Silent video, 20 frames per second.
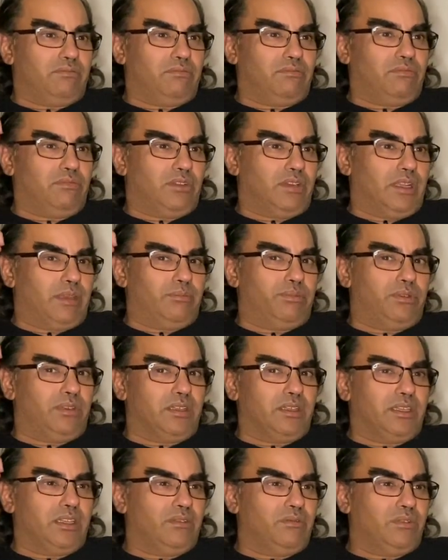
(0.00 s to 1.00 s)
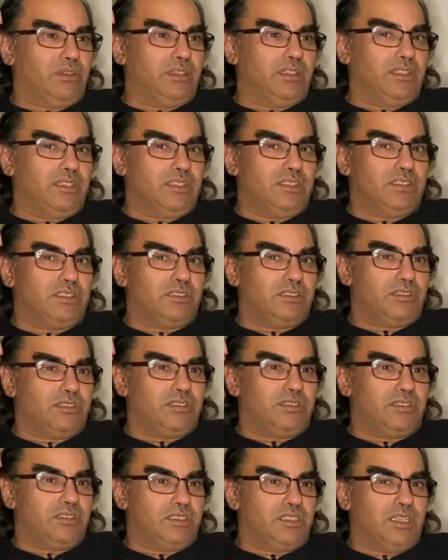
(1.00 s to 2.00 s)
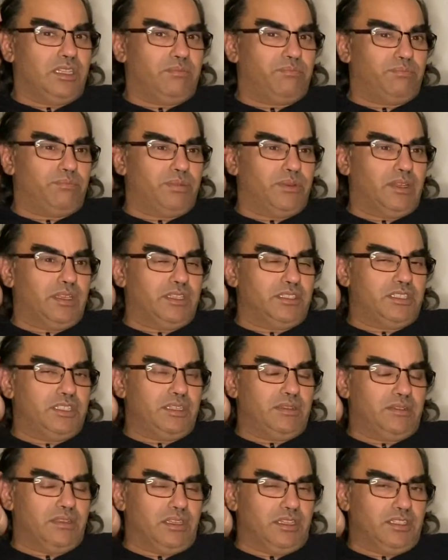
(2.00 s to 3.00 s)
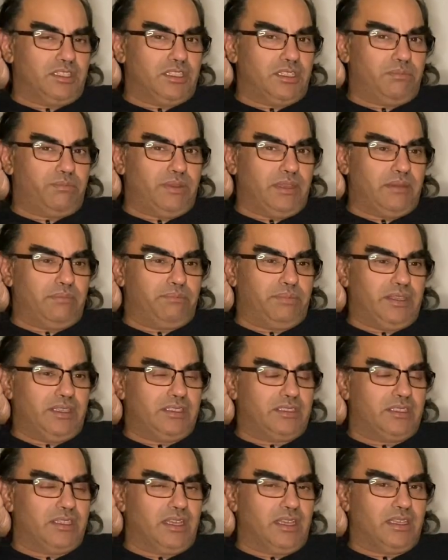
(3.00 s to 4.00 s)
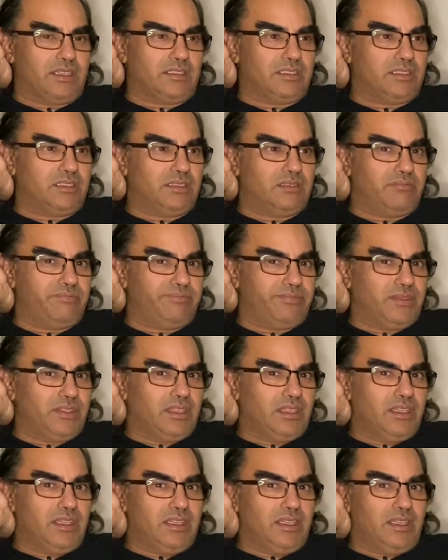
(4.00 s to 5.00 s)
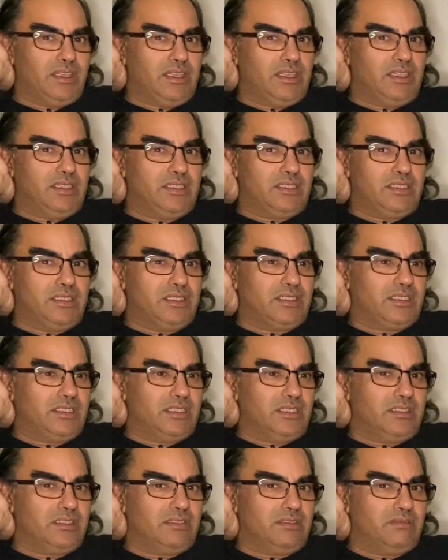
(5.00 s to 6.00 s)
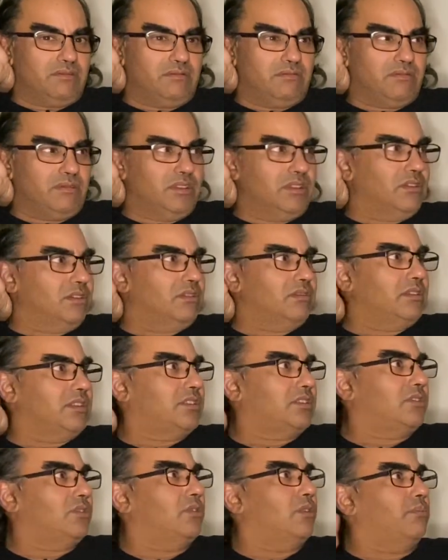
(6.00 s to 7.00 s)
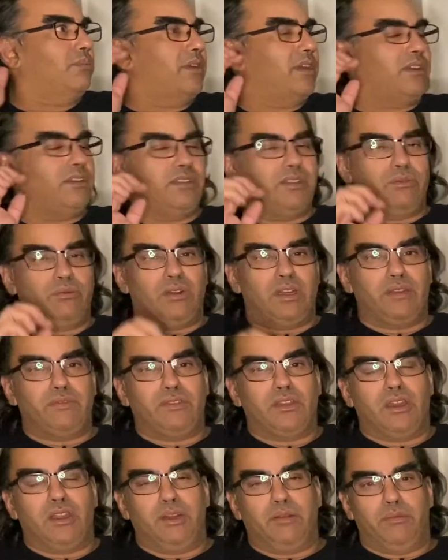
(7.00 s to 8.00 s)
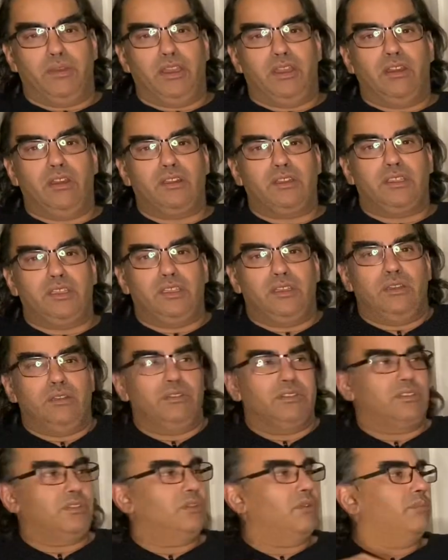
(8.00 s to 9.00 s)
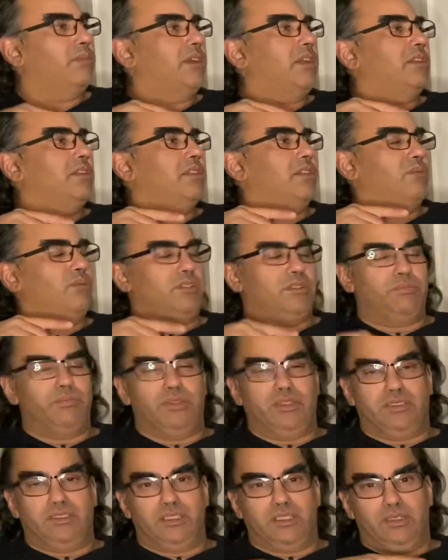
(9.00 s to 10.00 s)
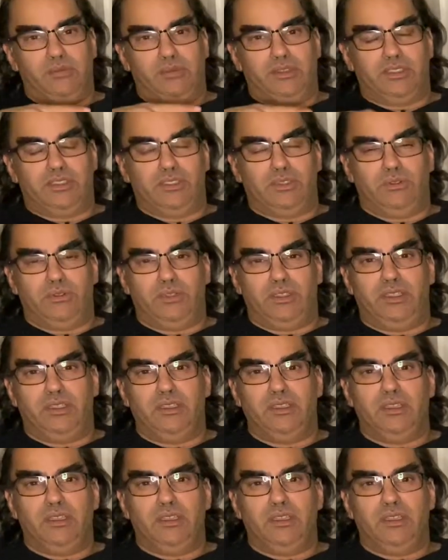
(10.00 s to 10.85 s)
When I plug in one of these cheap chip amp based DACs, it just doesn't, it's no better than what I've got in my Onkyo. It's no better than what's built into my Sony.